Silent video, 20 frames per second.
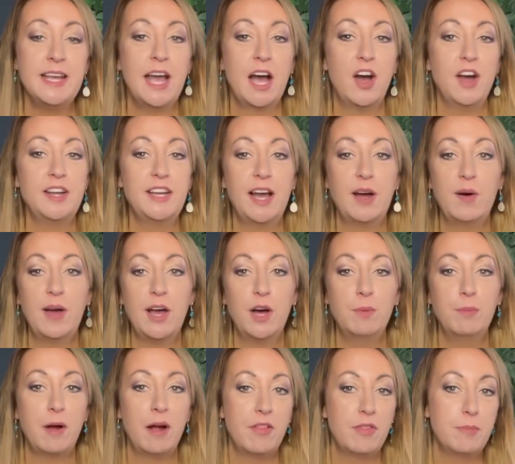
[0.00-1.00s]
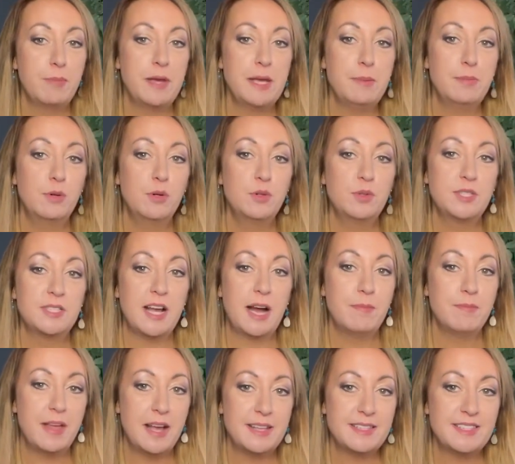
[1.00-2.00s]
I now help other people set
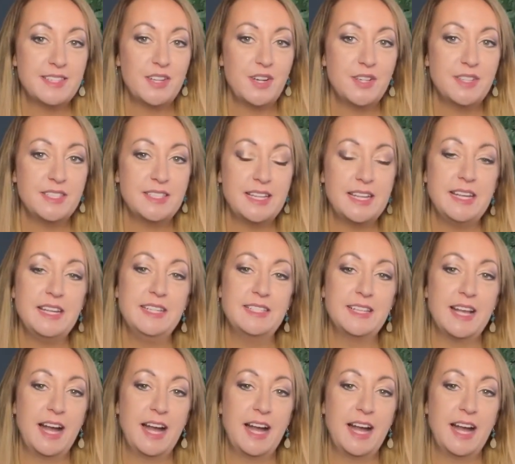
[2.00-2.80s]
up their CICs